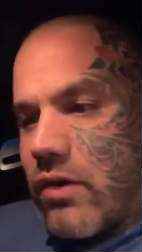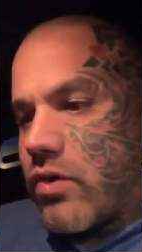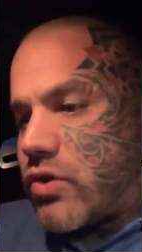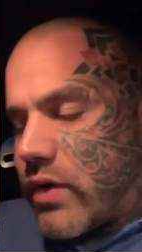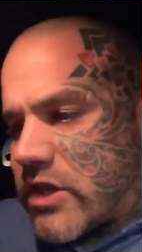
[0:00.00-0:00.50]
in
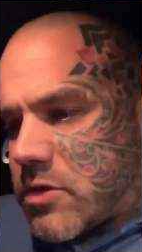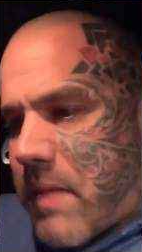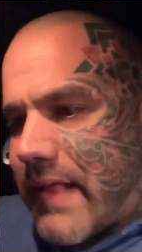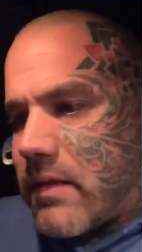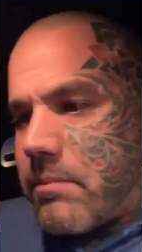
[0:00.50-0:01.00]
order to
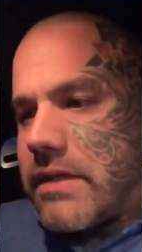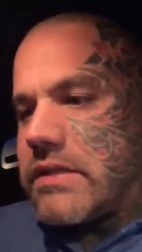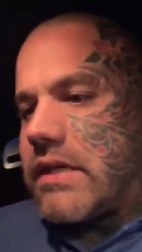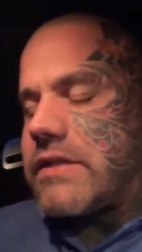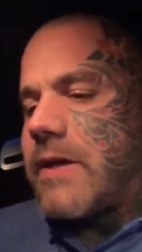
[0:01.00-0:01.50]
expand the
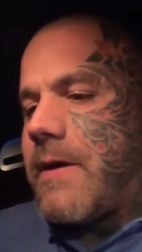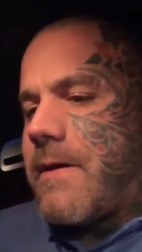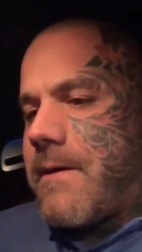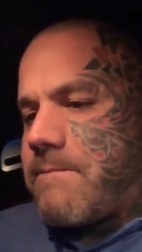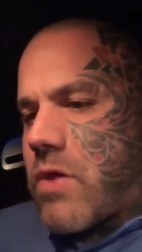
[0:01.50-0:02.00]
business.
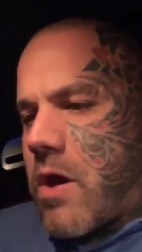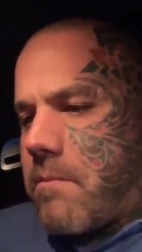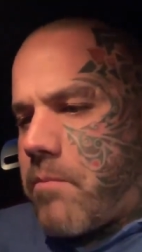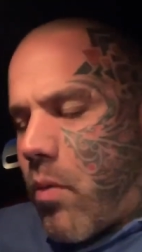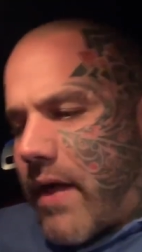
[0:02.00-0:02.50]

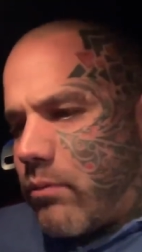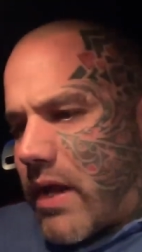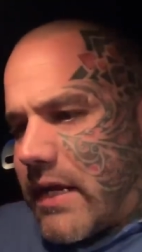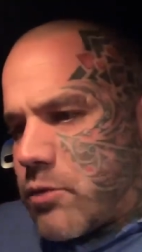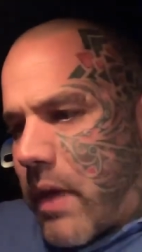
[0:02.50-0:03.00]
But
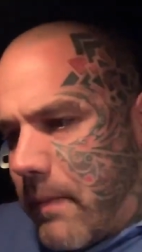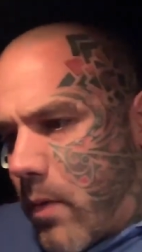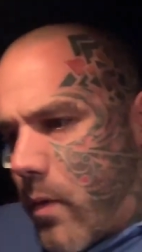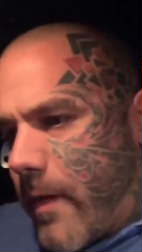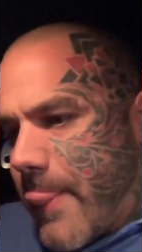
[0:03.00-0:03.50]
when these
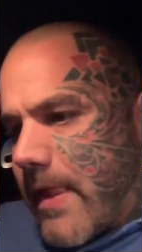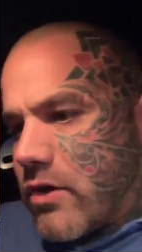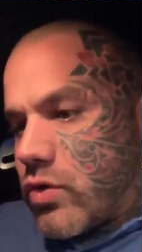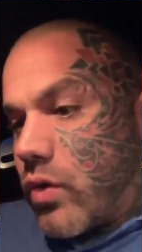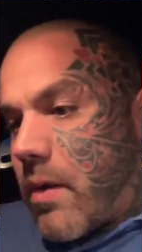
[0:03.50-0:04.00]
people
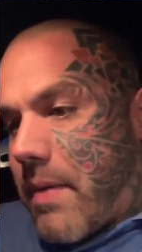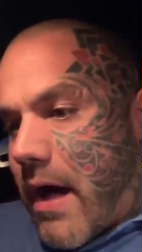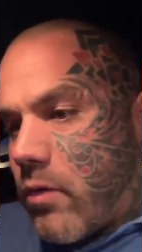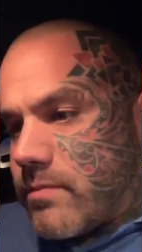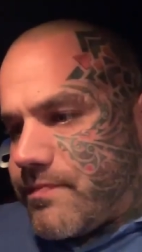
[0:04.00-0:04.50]
talk
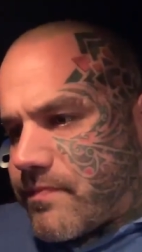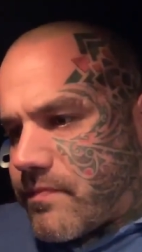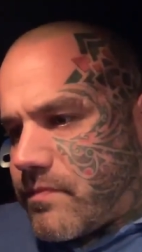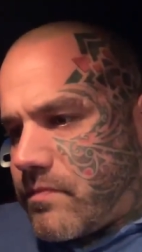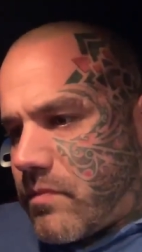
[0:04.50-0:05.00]
about
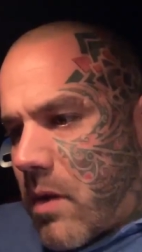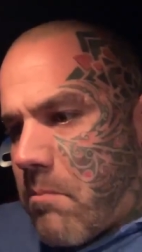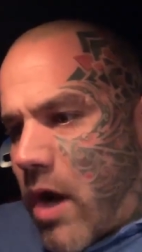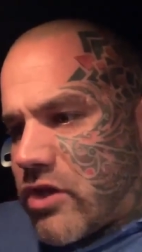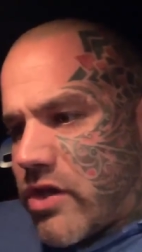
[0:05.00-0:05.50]

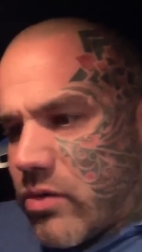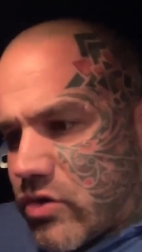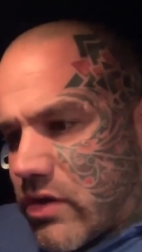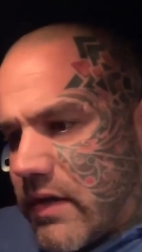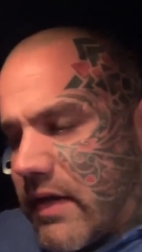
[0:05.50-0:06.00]
my
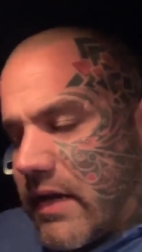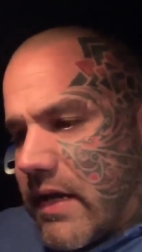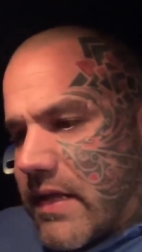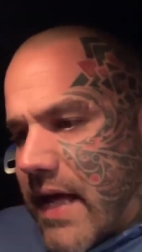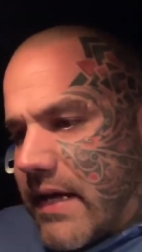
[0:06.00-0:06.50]
children,
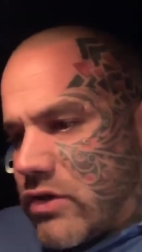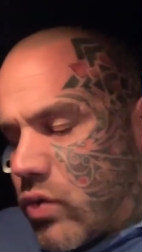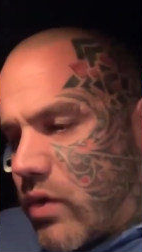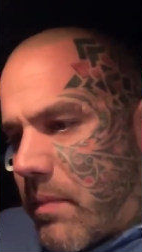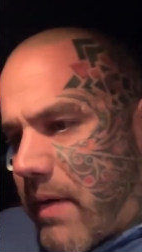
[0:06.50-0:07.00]
they
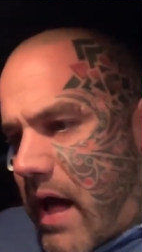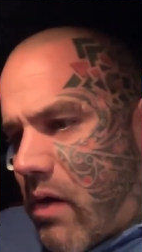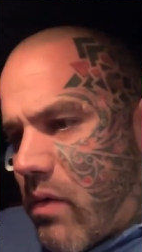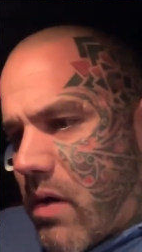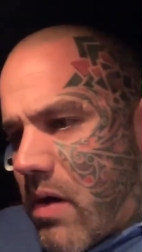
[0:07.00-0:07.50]
talk
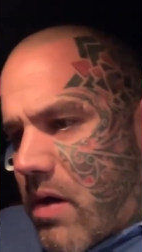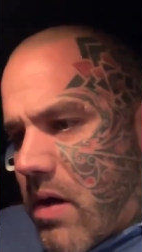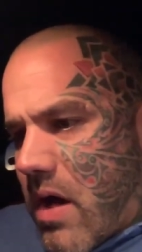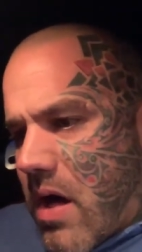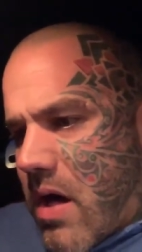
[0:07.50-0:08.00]
about
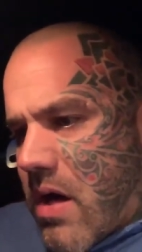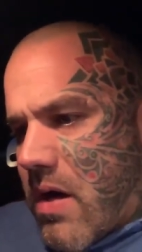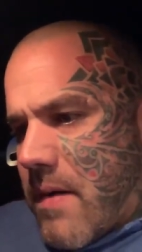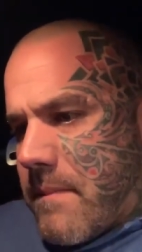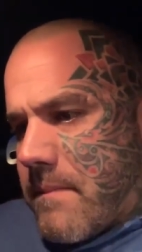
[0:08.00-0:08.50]

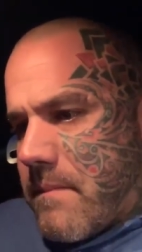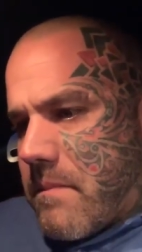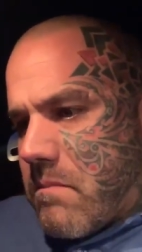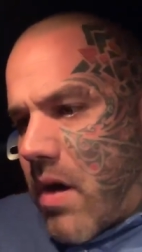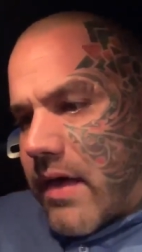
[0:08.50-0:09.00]

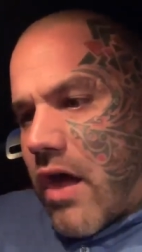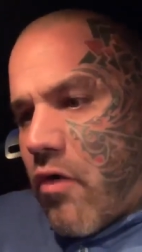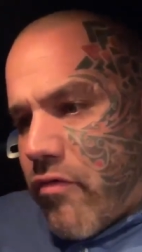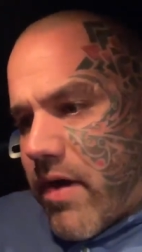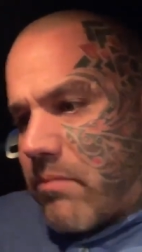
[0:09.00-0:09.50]
my
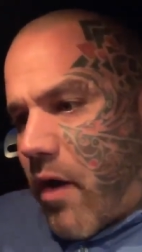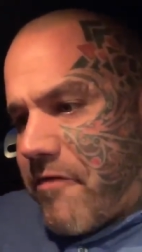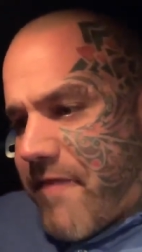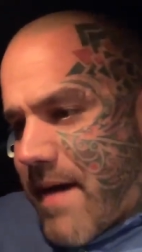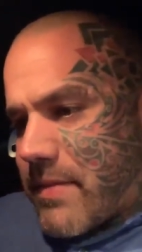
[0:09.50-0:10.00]
girlfriend,
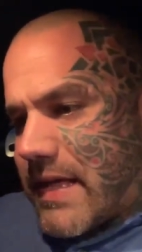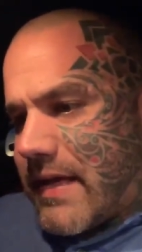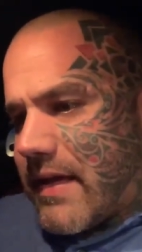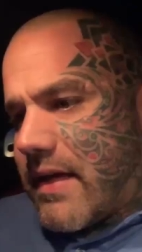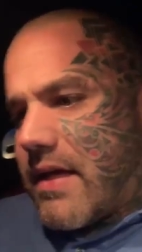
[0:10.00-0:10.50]
my
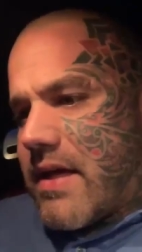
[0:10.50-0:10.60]
family,